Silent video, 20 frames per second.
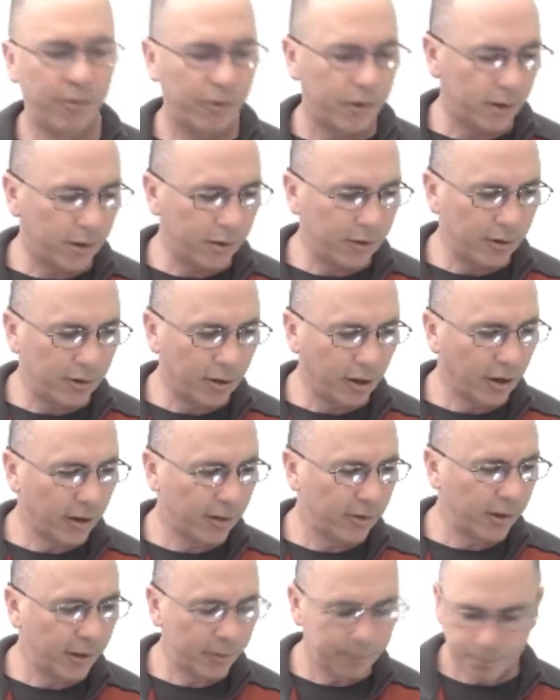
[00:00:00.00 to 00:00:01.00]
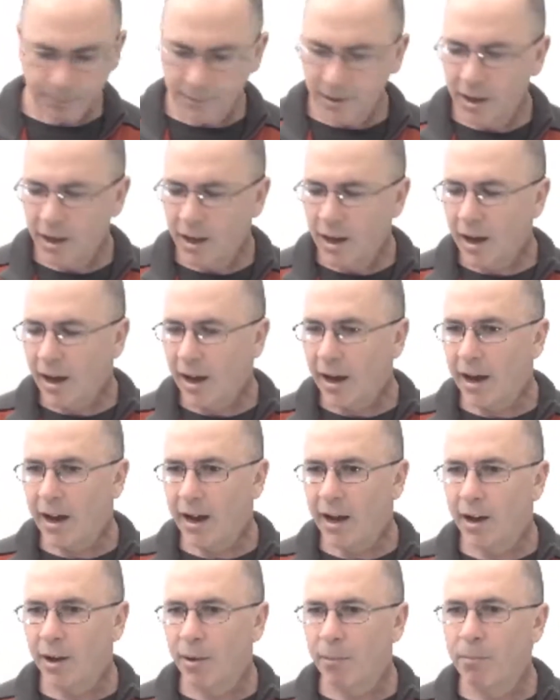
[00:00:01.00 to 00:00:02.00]
for digitising.
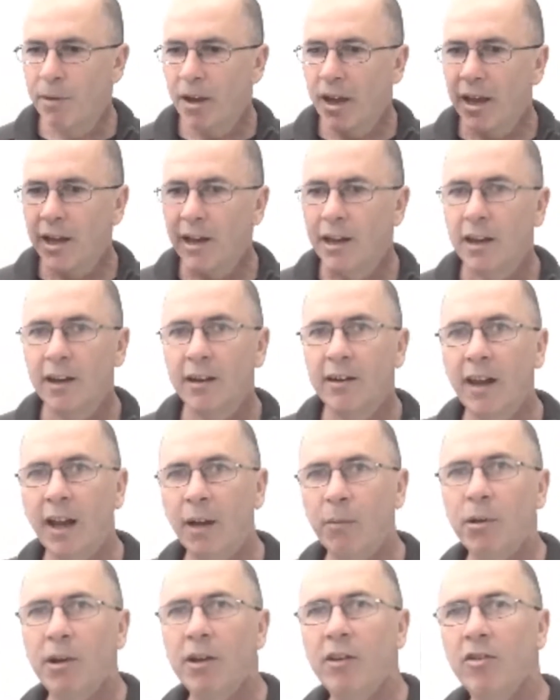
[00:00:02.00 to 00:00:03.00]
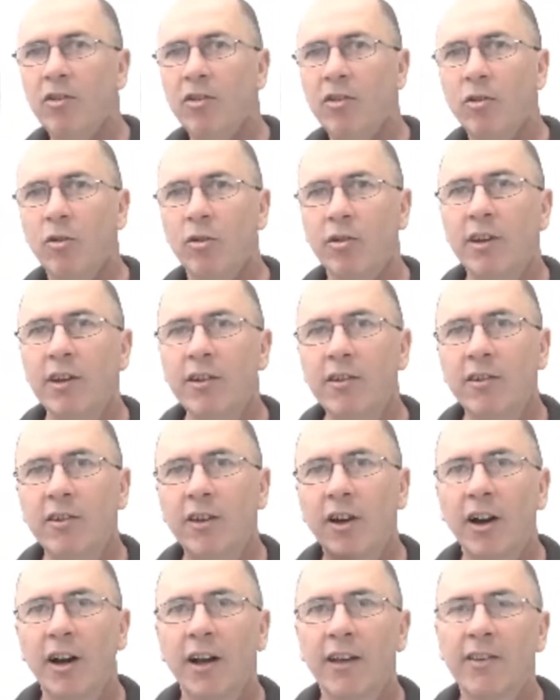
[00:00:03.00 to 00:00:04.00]
Um, it can damage your
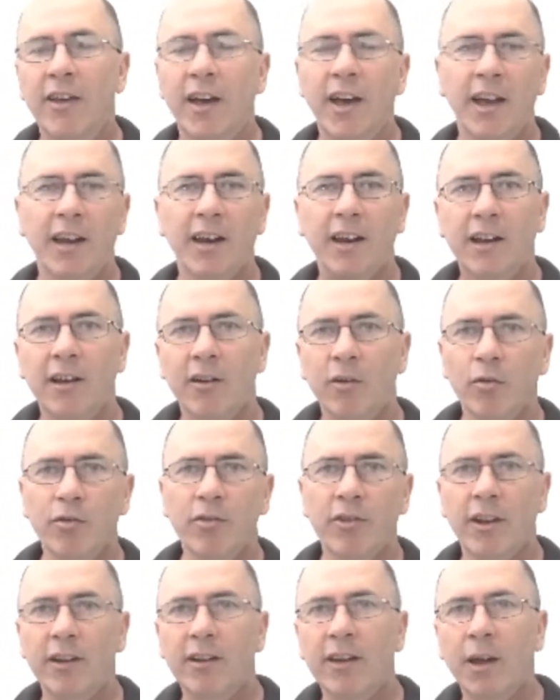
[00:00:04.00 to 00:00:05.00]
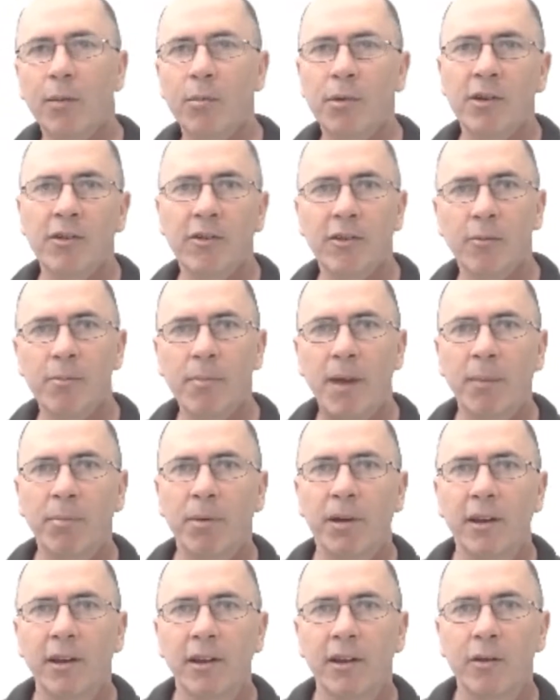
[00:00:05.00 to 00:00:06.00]
digitizer and it can also damage the
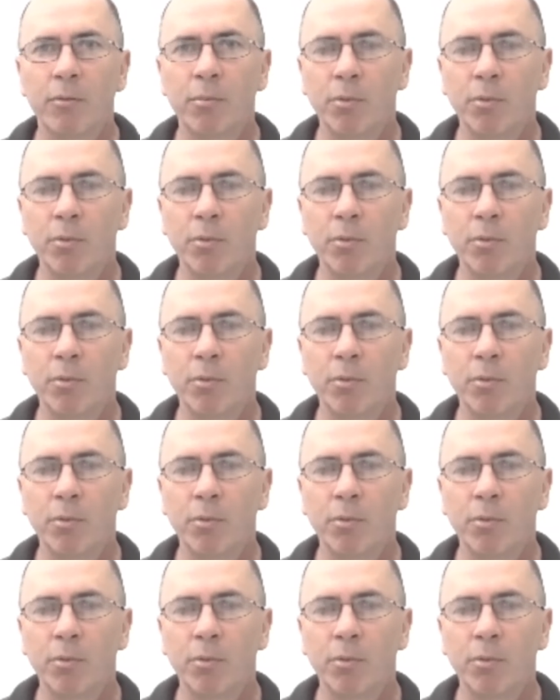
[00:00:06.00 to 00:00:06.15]
mapping that you